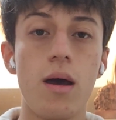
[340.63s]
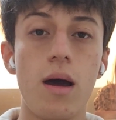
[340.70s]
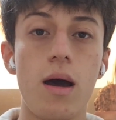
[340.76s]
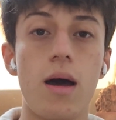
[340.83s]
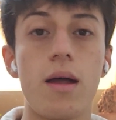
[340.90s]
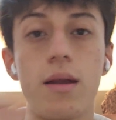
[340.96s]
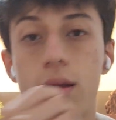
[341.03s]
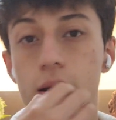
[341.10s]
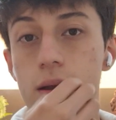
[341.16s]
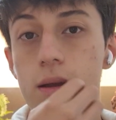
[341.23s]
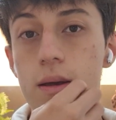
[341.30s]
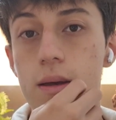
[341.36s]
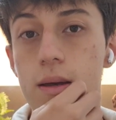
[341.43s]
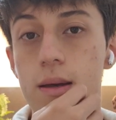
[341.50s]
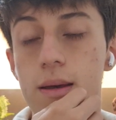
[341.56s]
And
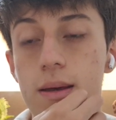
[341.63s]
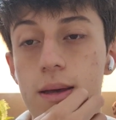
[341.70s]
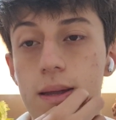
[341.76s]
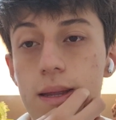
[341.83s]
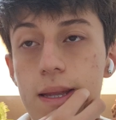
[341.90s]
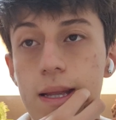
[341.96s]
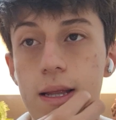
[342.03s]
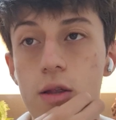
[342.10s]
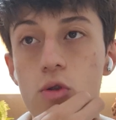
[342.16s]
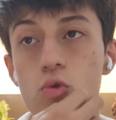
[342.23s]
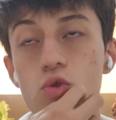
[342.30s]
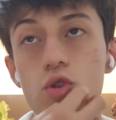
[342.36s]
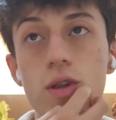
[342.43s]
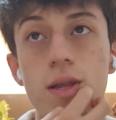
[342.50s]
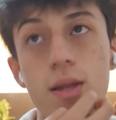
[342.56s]

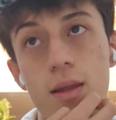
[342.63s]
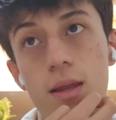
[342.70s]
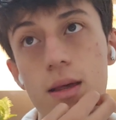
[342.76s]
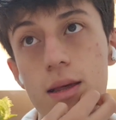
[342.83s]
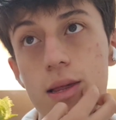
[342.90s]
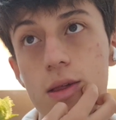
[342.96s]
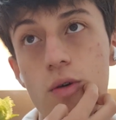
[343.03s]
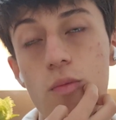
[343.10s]
losing these